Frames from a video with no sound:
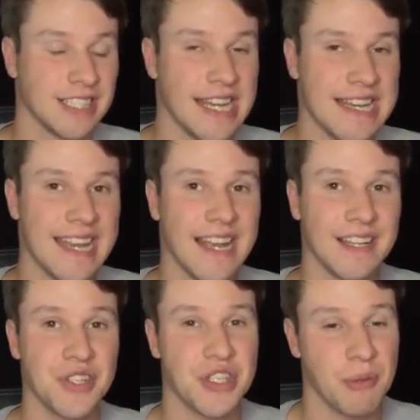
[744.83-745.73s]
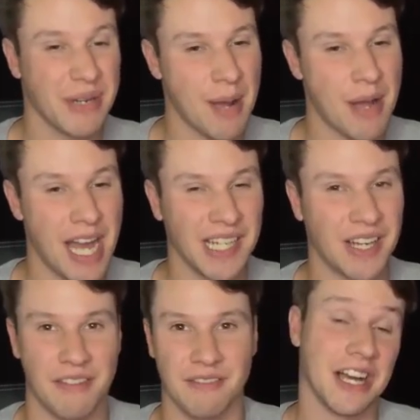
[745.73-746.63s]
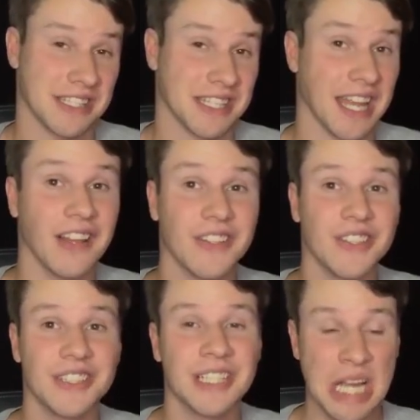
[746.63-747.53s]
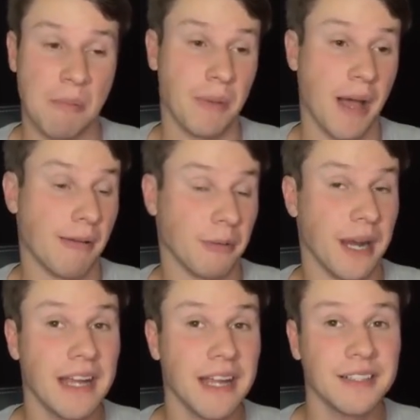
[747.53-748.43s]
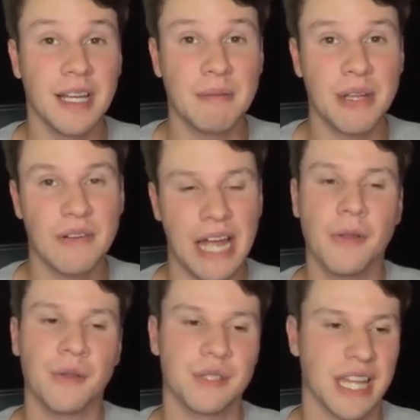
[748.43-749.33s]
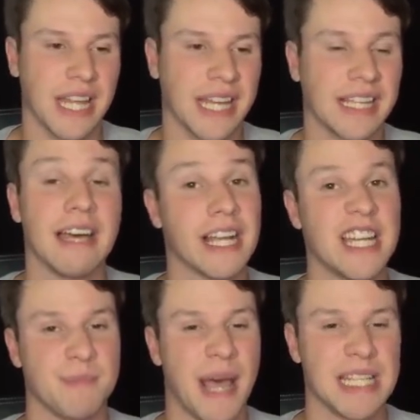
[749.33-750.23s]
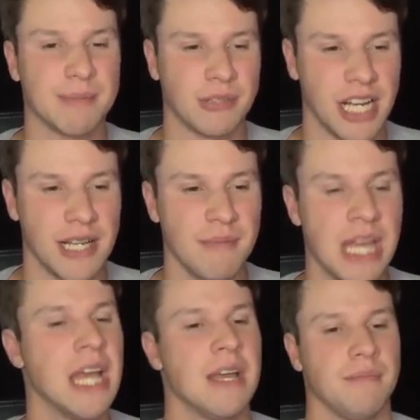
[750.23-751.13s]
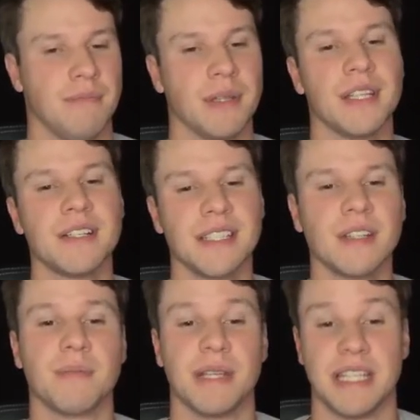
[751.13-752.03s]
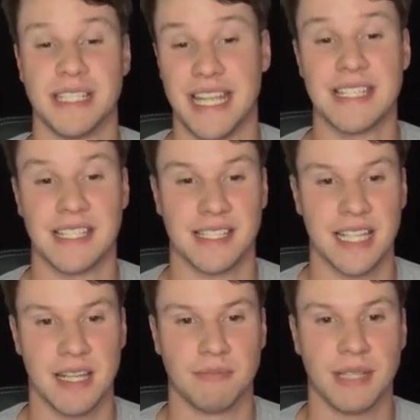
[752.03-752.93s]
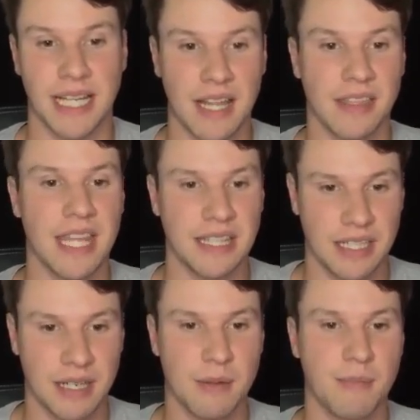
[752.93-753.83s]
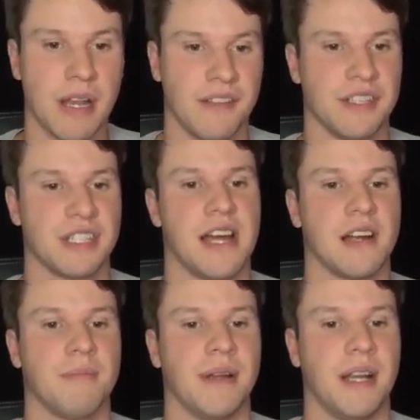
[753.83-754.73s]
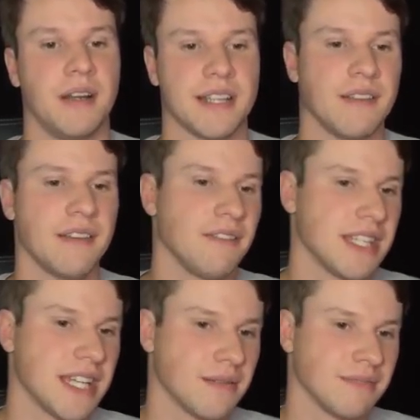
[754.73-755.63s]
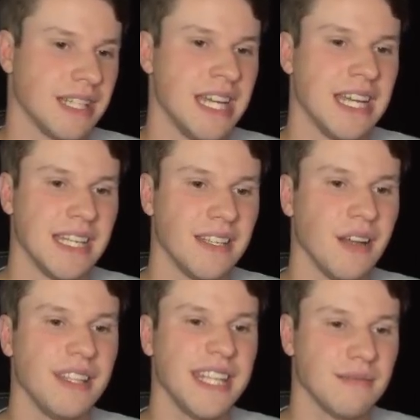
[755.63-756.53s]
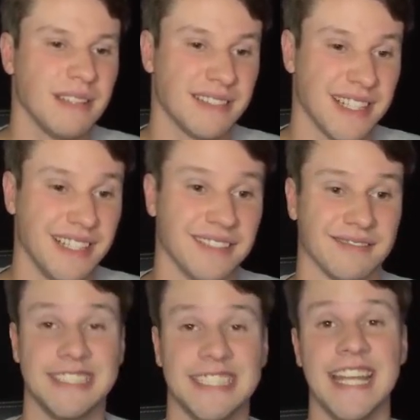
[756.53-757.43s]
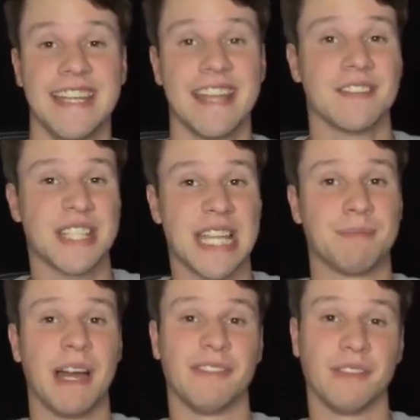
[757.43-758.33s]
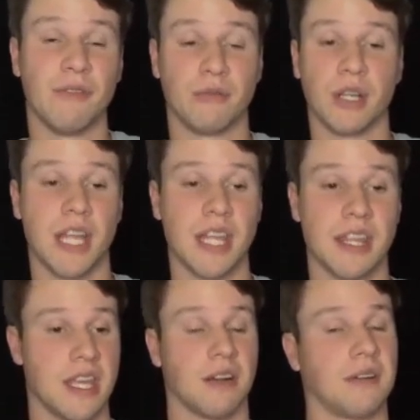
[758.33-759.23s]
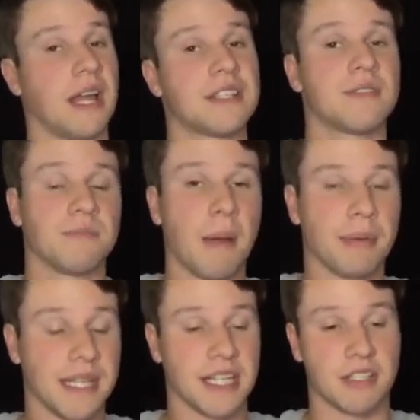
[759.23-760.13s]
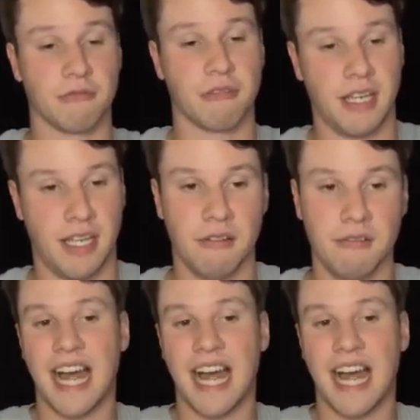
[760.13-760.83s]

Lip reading: Jaden Daniels is somebody I'm high on. Austin Eckler, Bobby Wagner coming over. I know it's like a lot of guys past prime, but they're still going to be a decent team. Like, I think they're going to be better than the Chicago Bears. I don't even take them... I'll take them like right here. Jaden Daniels has my vote for Rookie of the Year. That's my prediction right now.